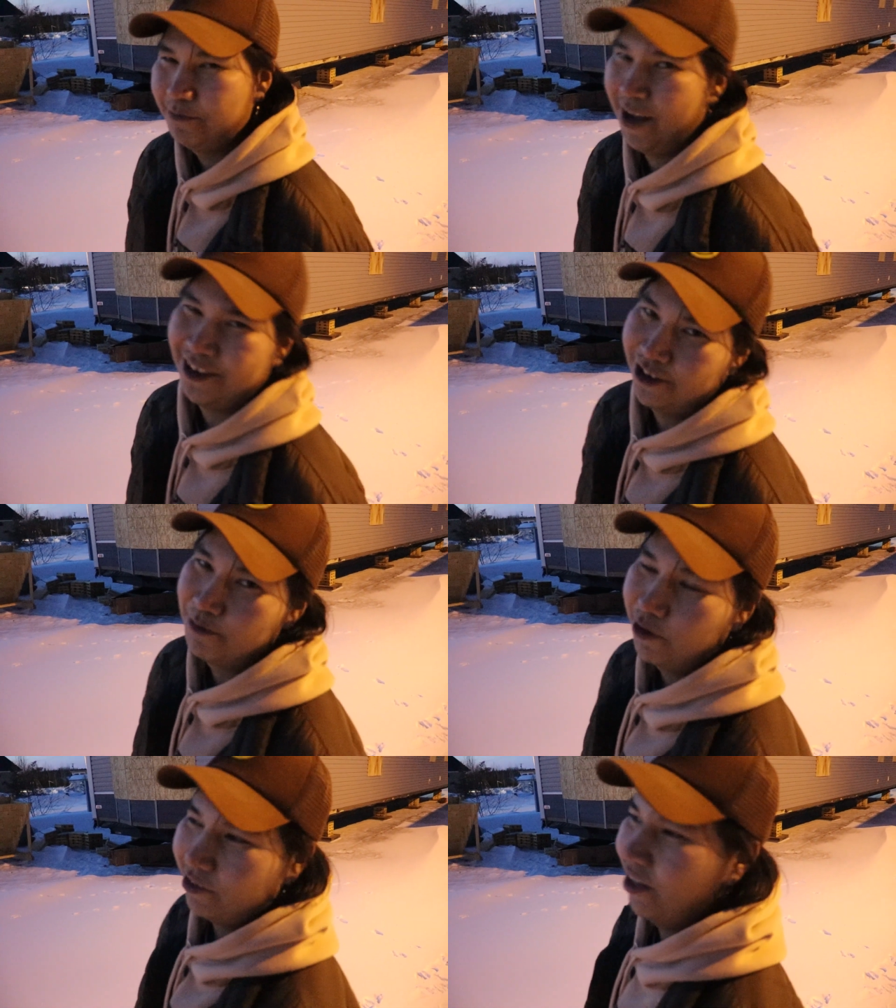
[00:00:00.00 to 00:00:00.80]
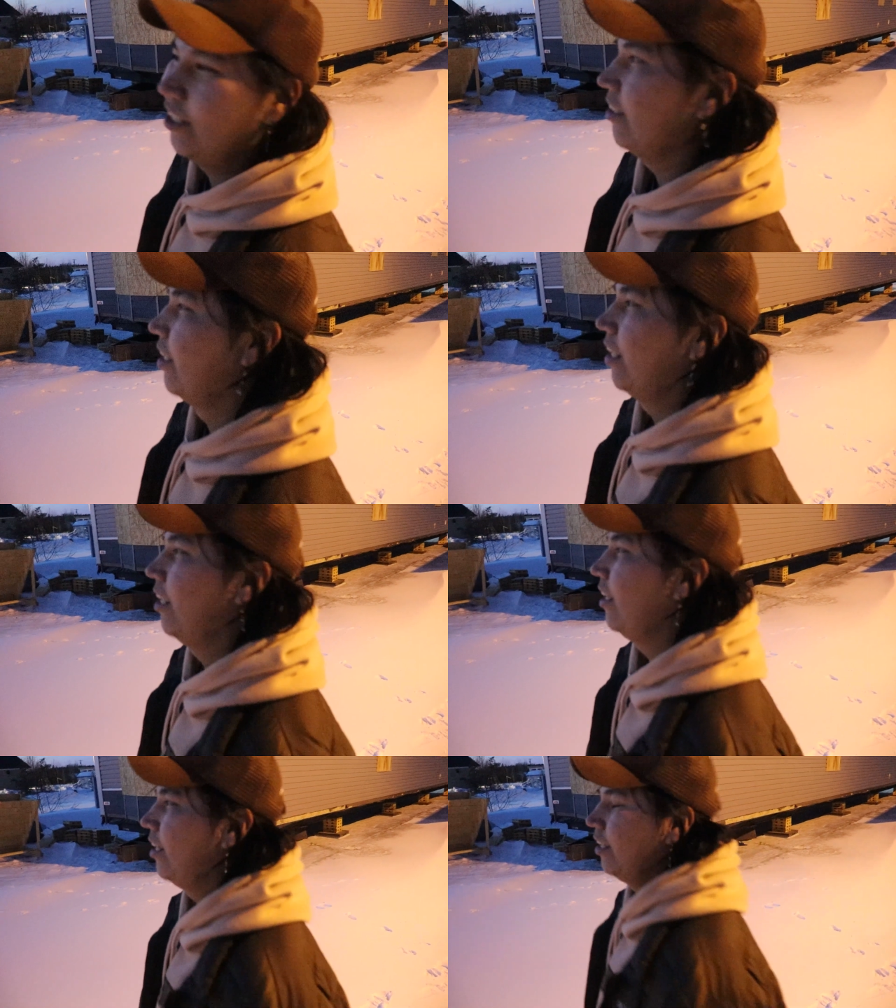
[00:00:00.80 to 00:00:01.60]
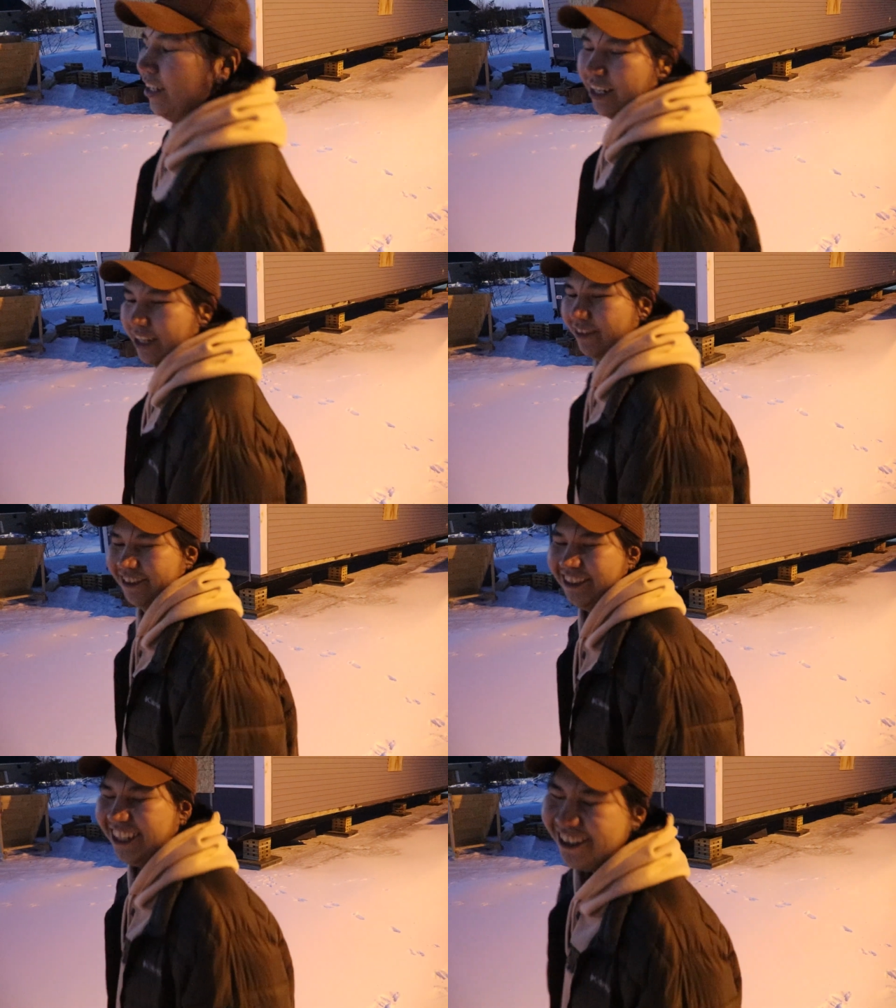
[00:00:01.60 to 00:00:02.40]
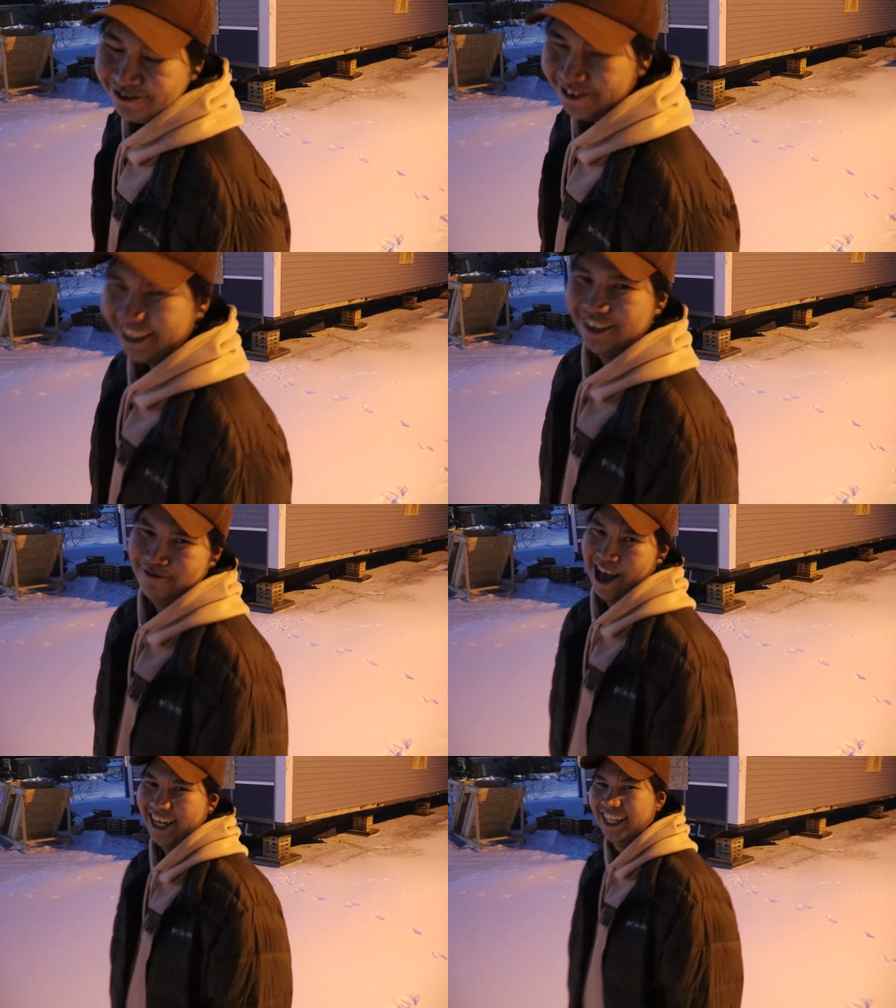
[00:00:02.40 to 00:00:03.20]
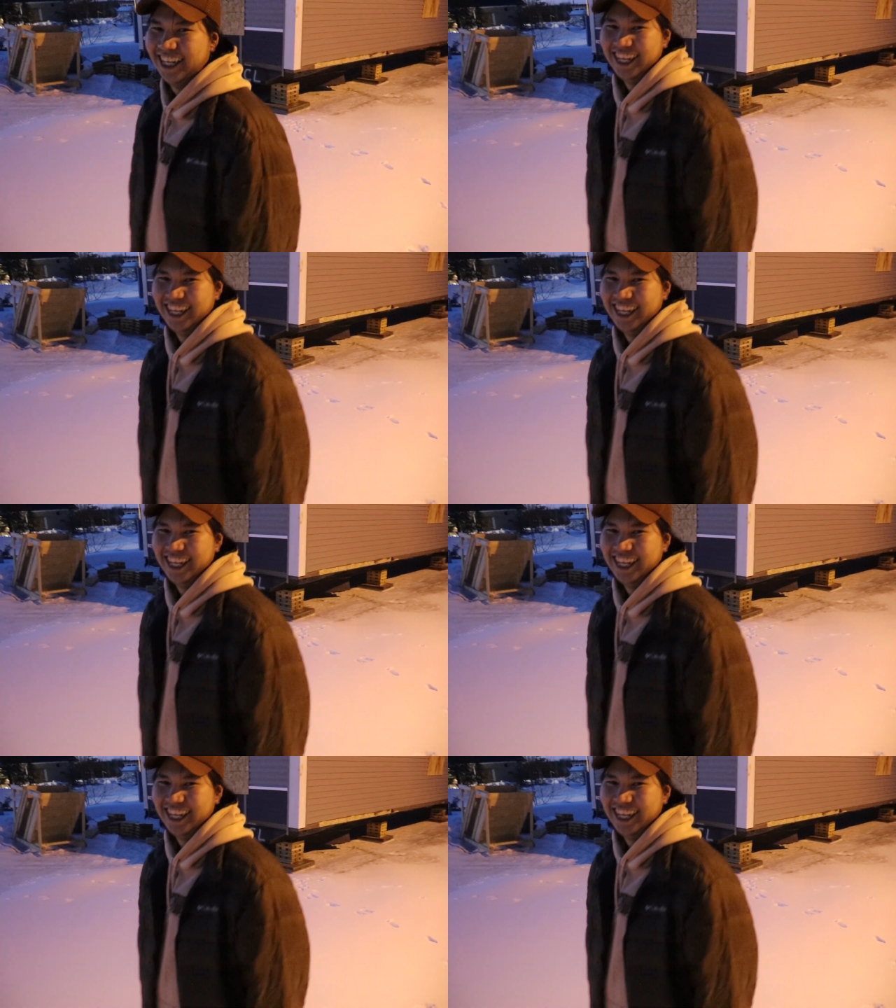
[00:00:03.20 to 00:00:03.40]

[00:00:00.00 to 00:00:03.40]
Michael Goku always wanted. Man, shut the fuck up, man.